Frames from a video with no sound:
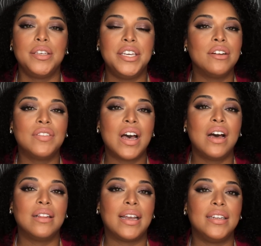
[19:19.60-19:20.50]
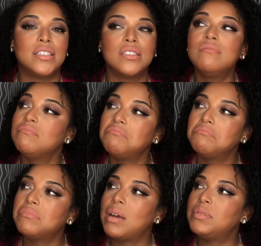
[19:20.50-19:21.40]
Year of the highlight.
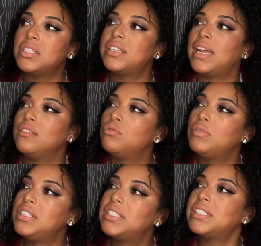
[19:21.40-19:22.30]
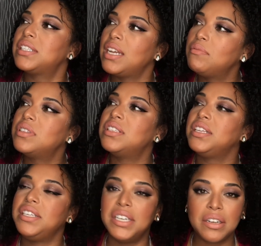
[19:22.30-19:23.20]
I'm just saying, 2016 was
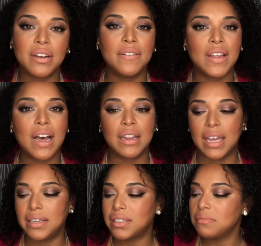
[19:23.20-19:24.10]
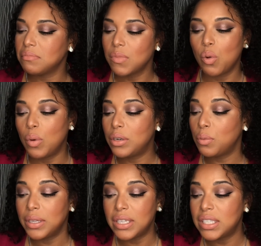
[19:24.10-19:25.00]
the year of the highlight.
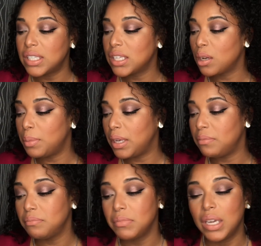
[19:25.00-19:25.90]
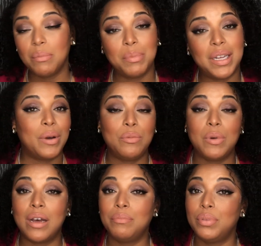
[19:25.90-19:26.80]
Wonder what this is gonna be? Wet
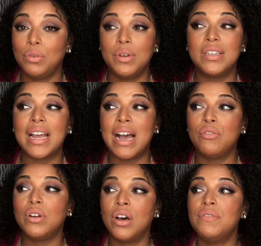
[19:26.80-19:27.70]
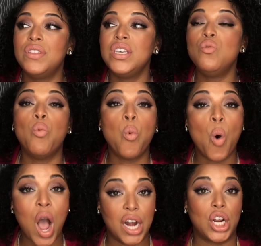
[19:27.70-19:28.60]
n Wild blew it out of the
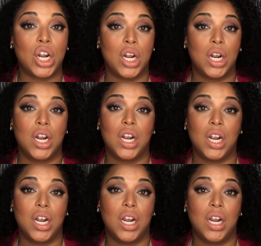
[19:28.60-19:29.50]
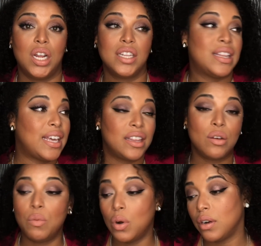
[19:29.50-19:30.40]
water. They get
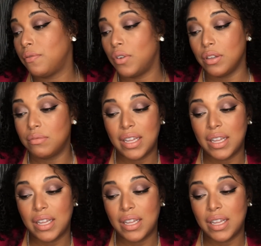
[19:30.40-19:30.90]
the award for it.